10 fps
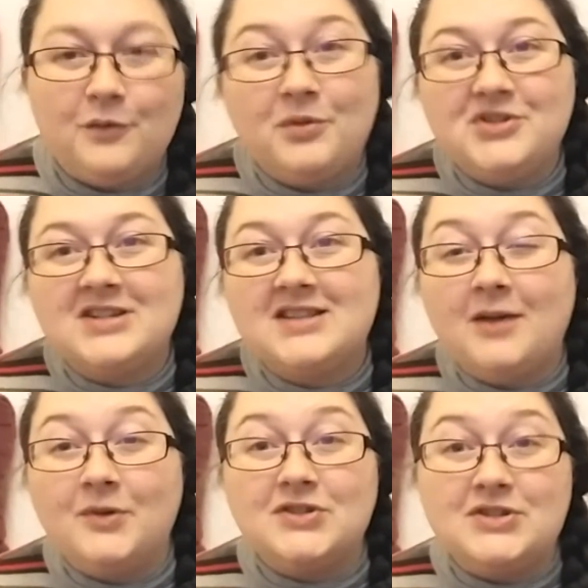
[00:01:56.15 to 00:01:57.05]
projects that I
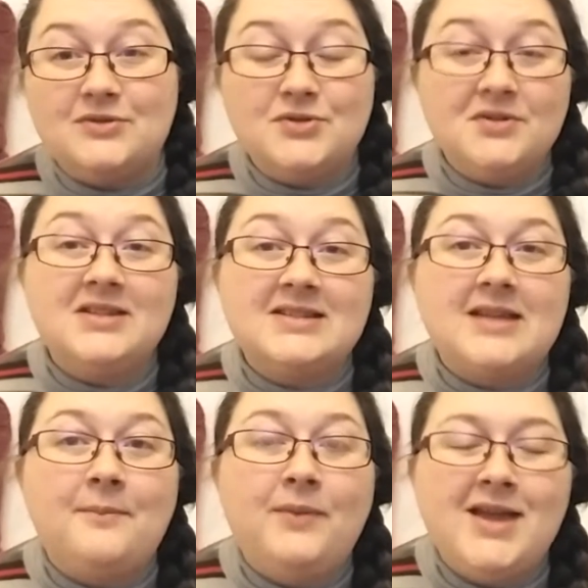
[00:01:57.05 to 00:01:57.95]
want to do during
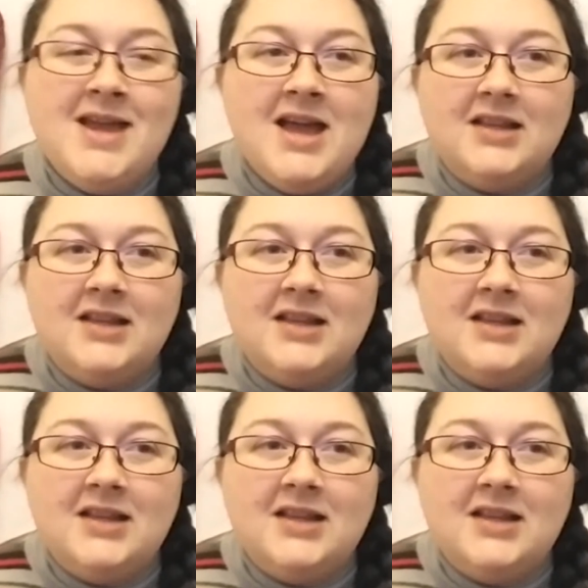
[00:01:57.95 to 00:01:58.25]
December.